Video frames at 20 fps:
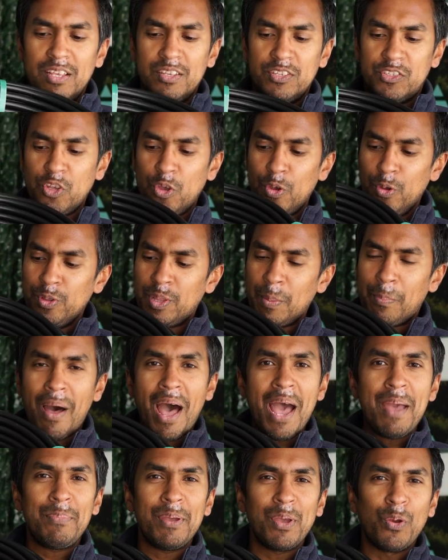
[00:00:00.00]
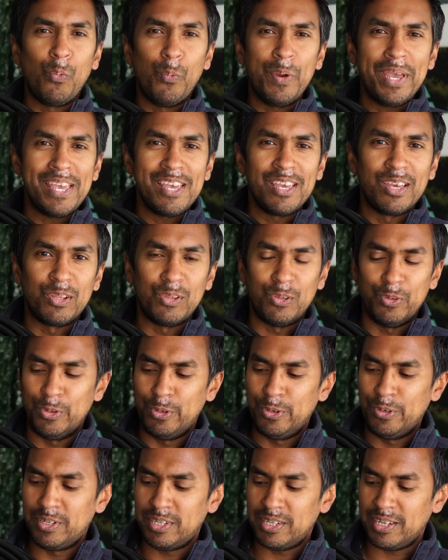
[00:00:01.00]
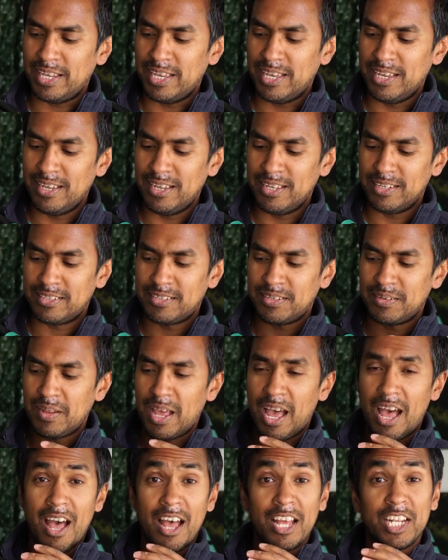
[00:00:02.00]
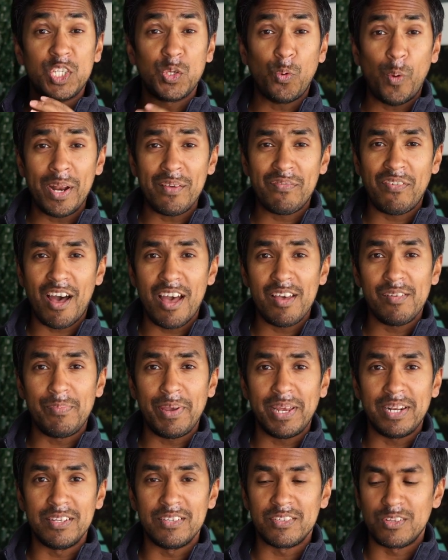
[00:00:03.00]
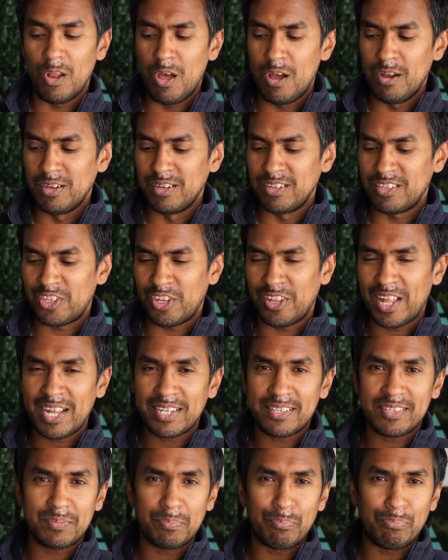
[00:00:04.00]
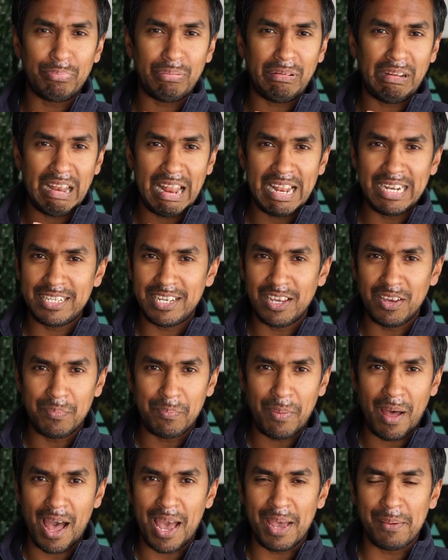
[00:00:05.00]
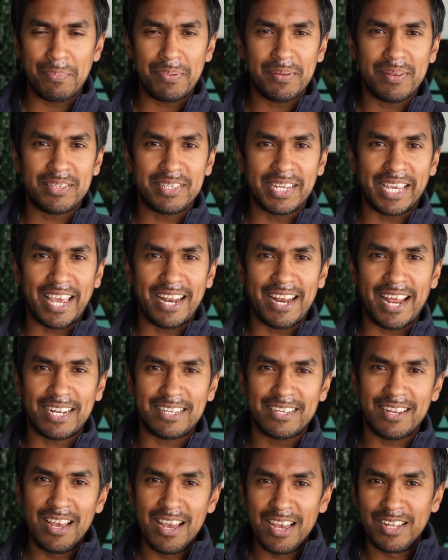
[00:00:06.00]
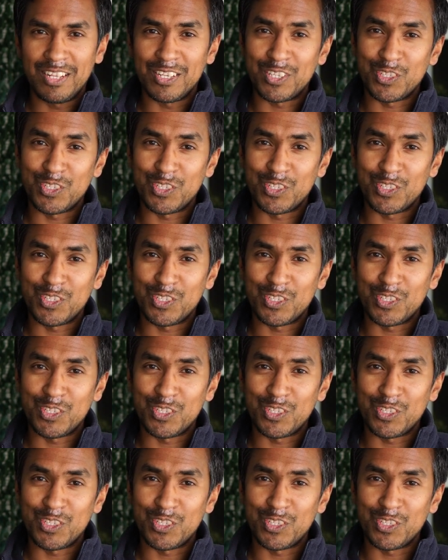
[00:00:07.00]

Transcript: So the piping we include is 25 meters long, so that's plenty of pipe to connect the